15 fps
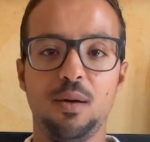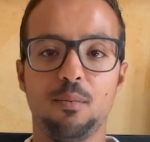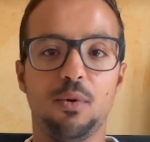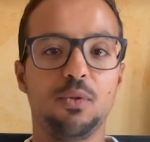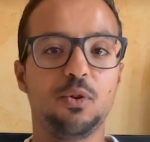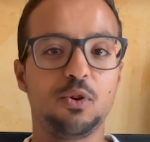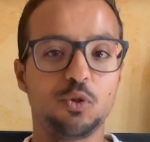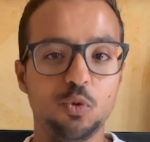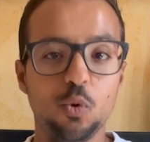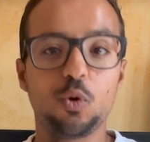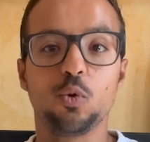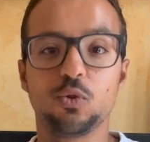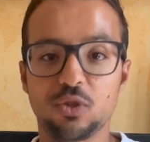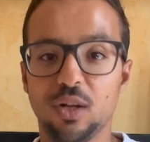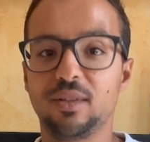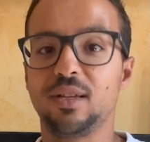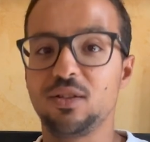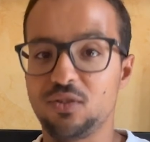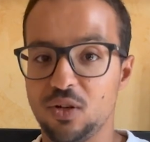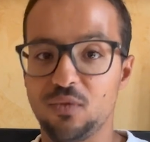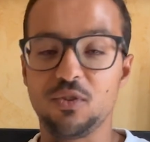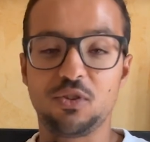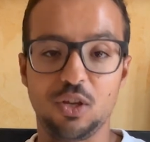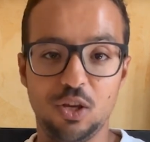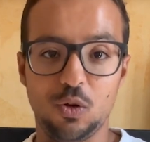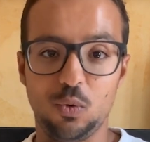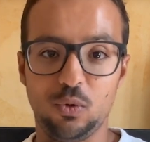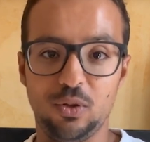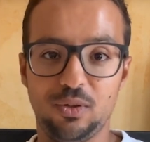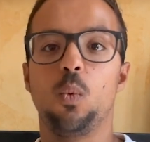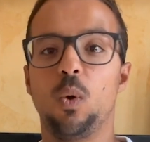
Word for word: but there is no consulting service included.